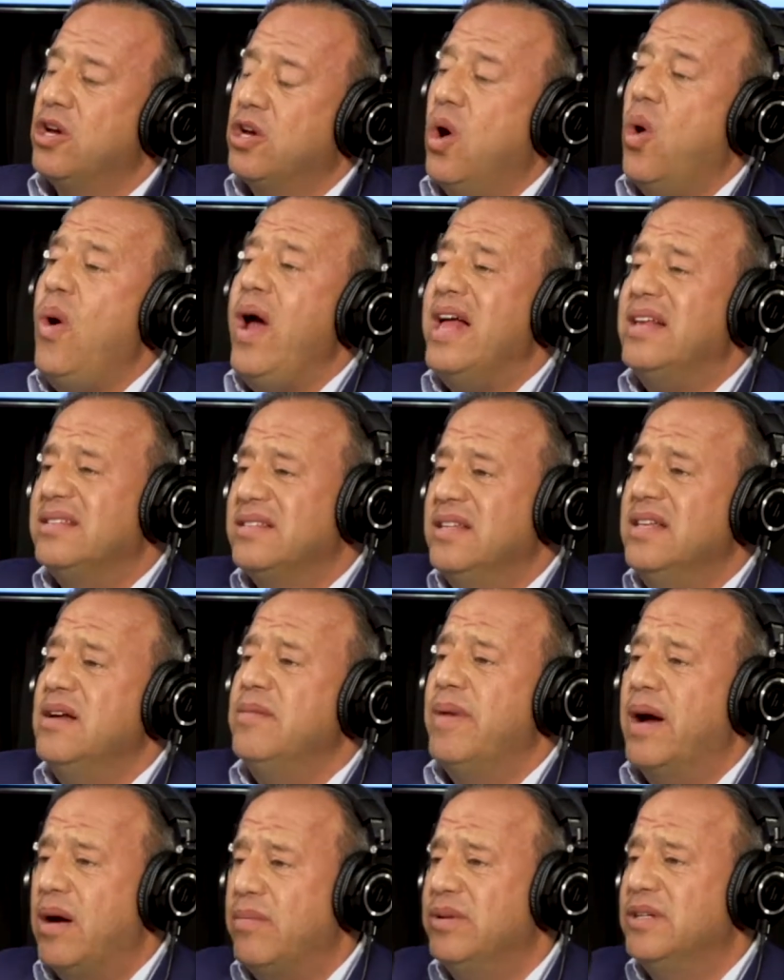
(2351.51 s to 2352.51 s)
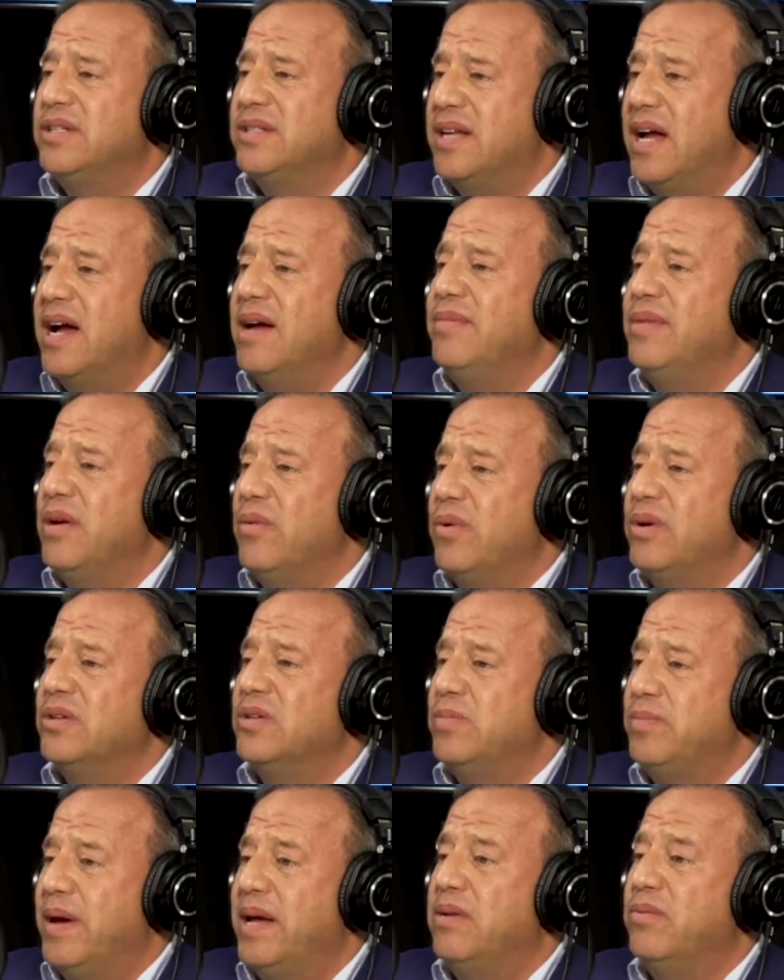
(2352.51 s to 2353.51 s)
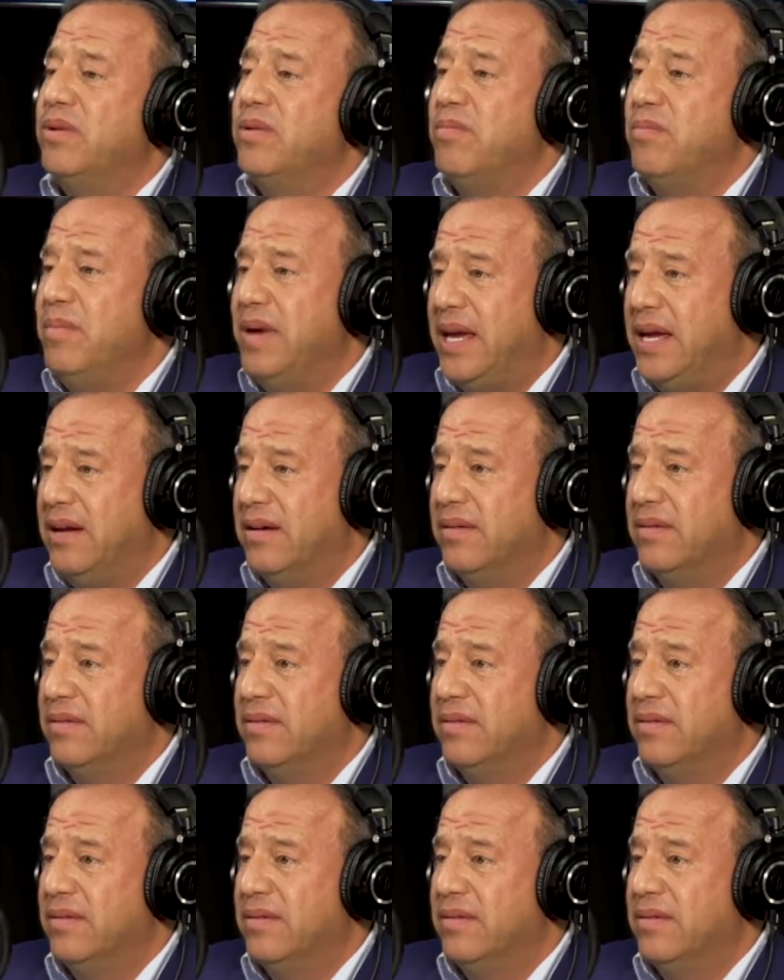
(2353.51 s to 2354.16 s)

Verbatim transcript: go ask them how much time they want to spend with me.